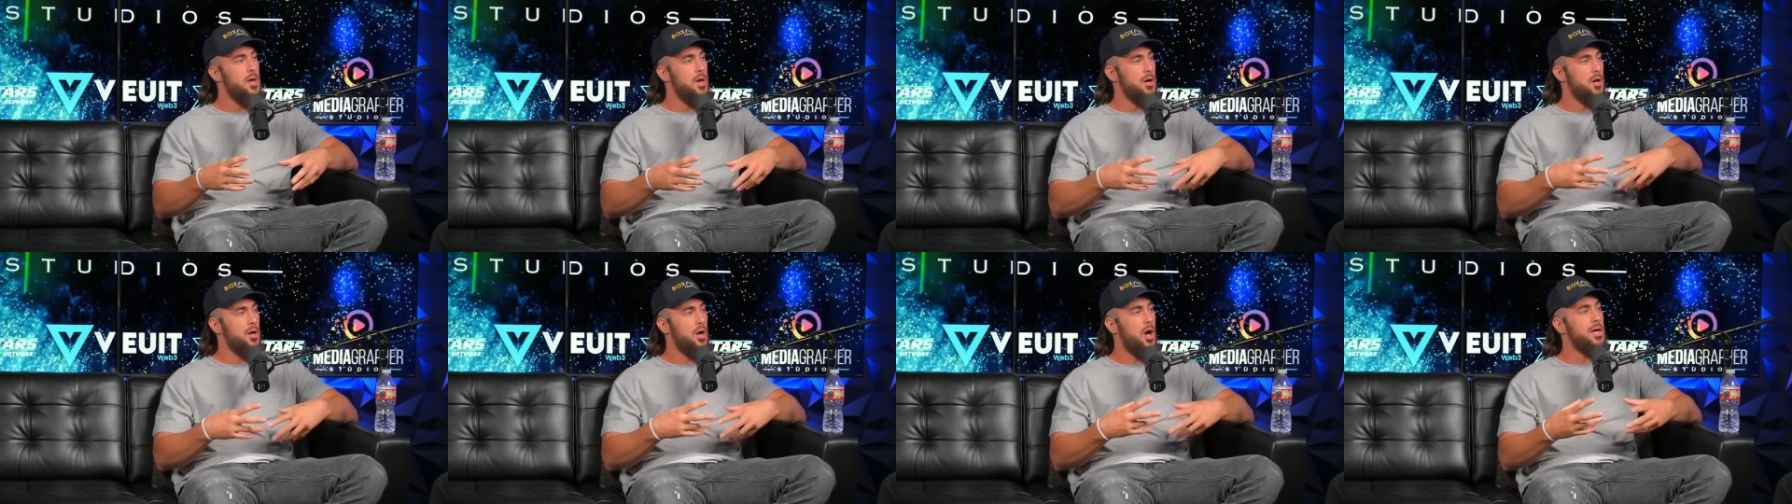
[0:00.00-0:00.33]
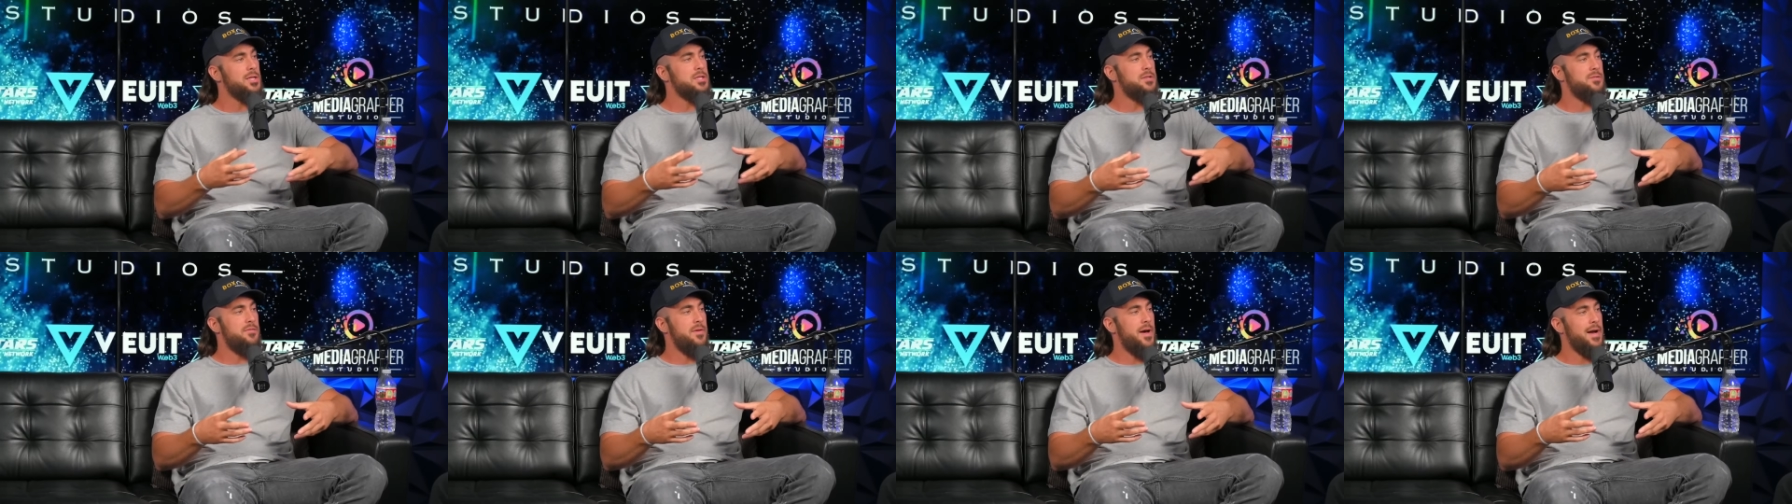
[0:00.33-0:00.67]
wow.
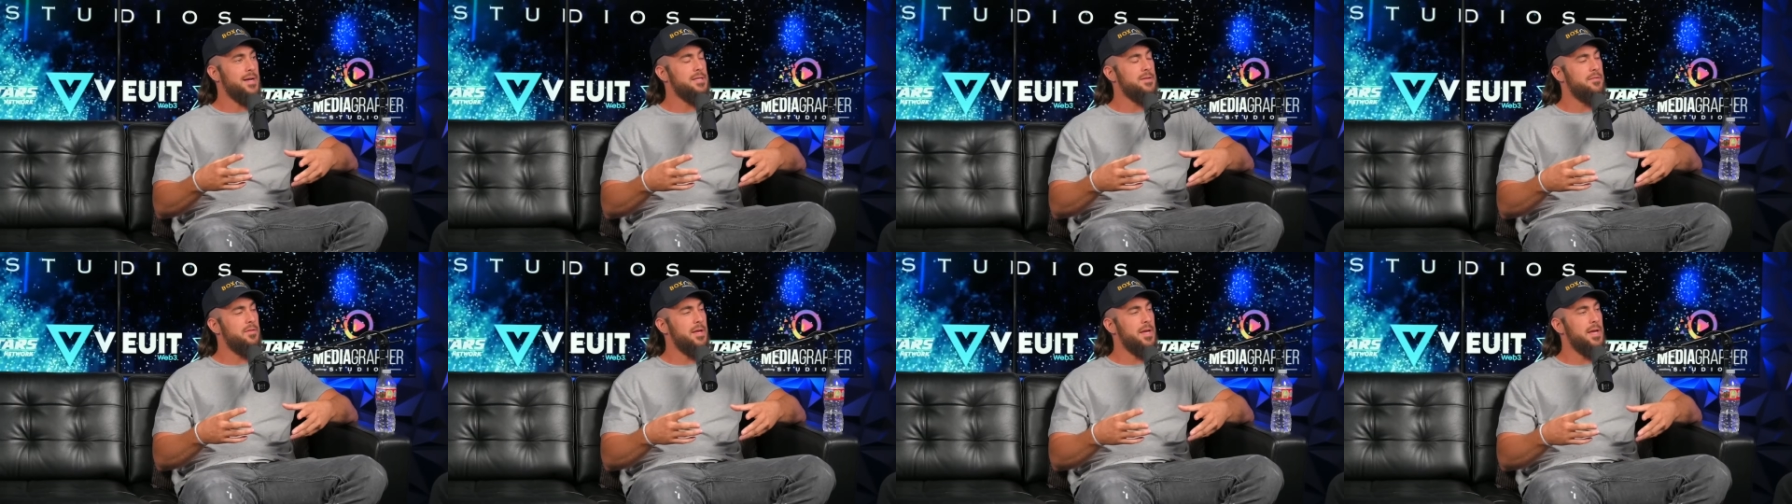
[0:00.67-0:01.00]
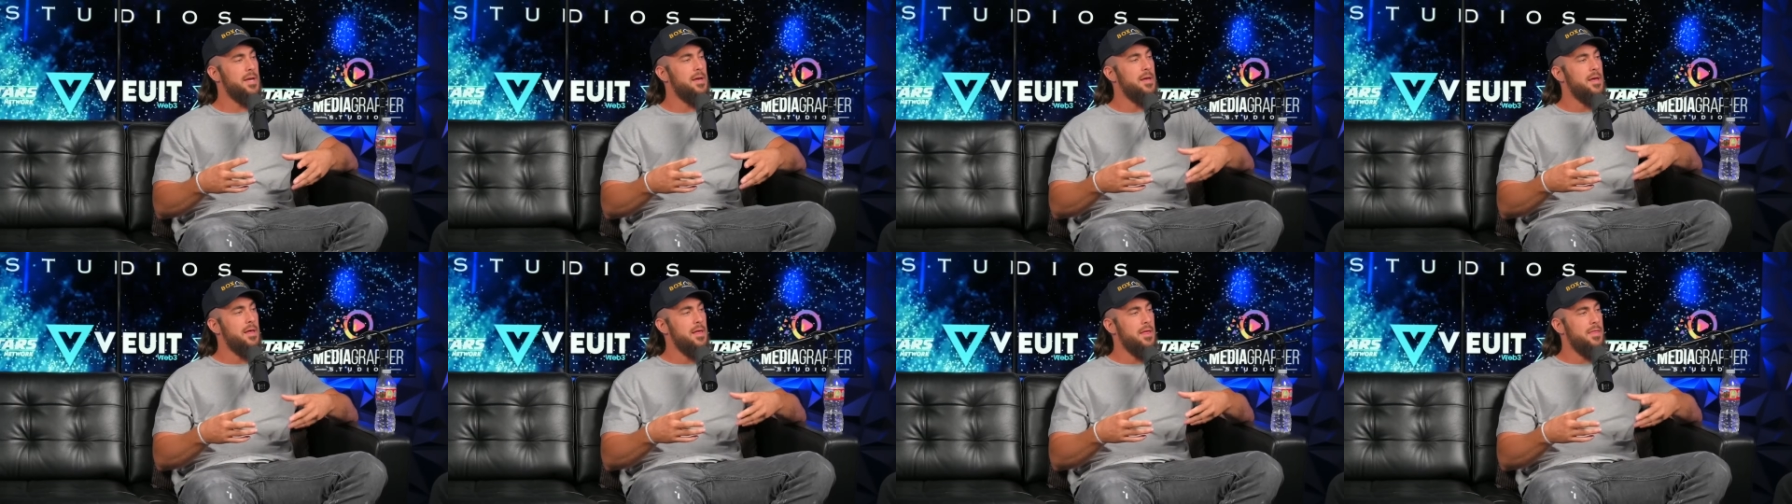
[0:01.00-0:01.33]
cost
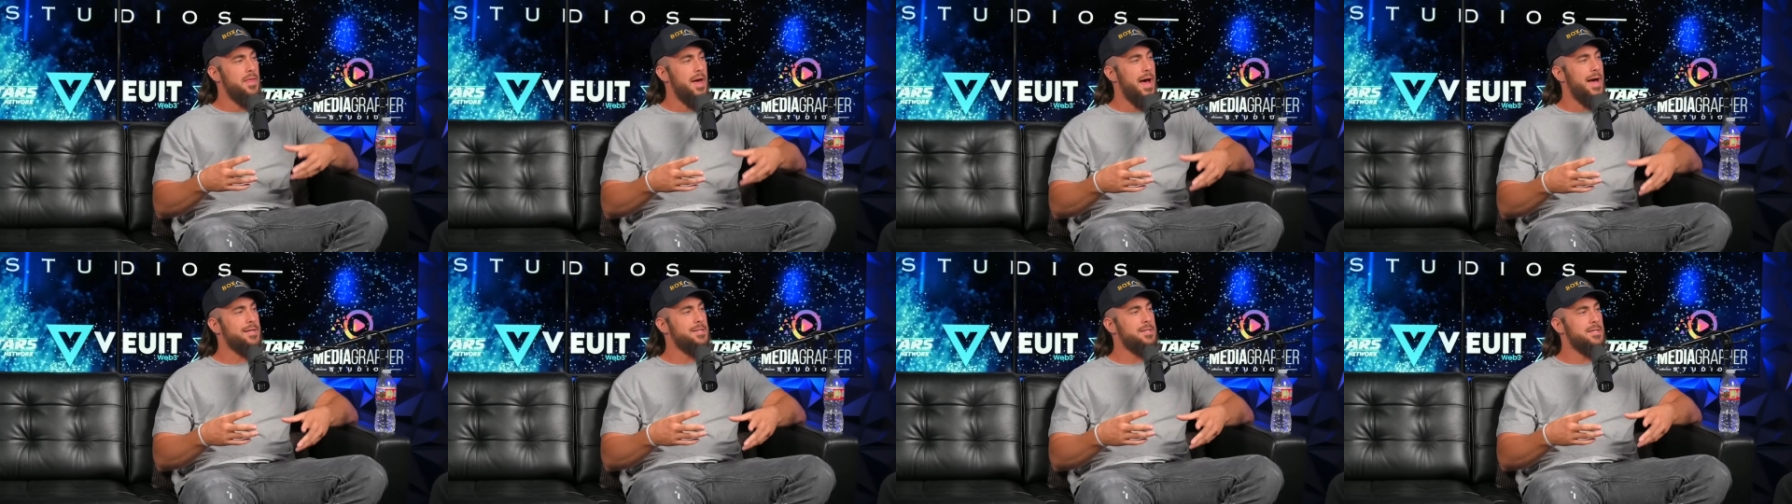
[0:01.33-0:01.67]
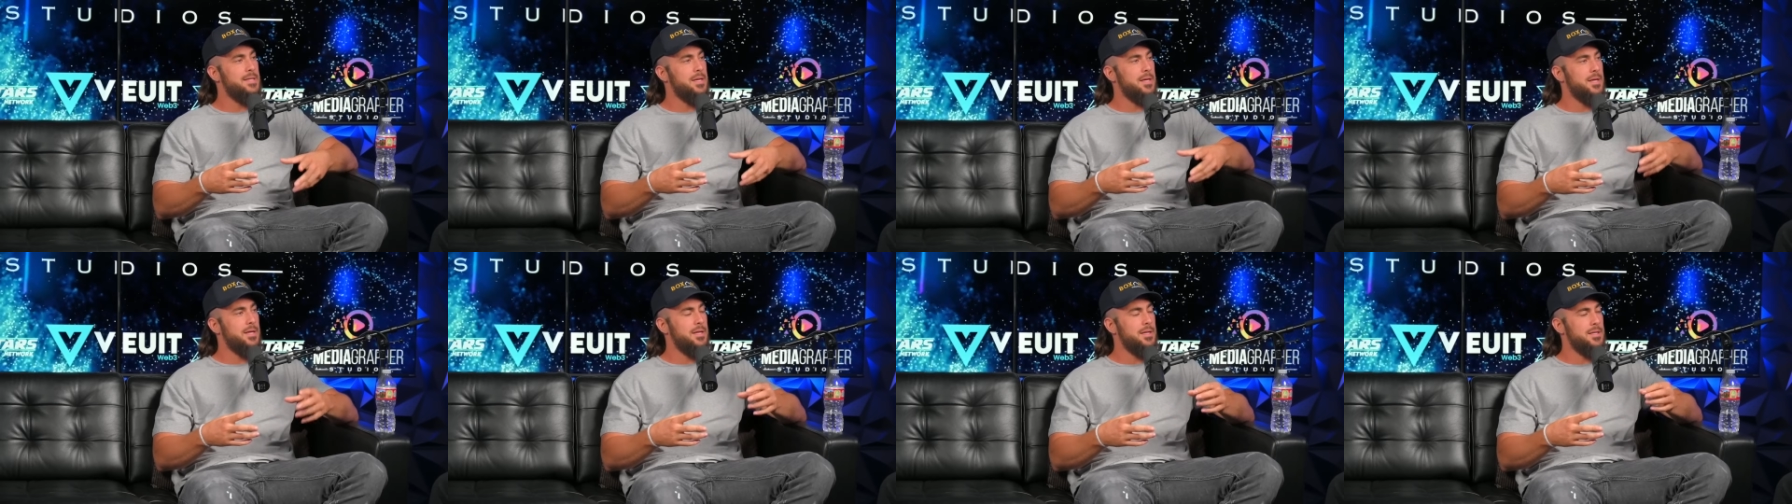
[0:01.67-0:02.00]
effectively. That's
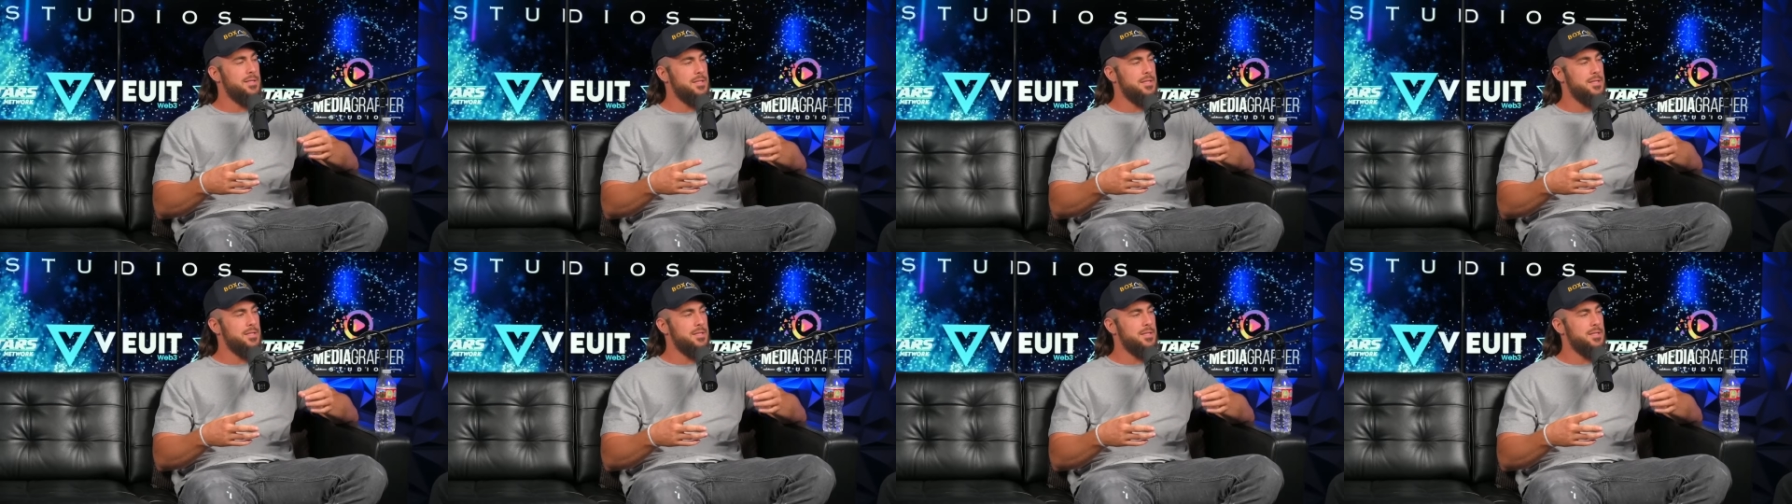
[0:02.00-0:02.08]
the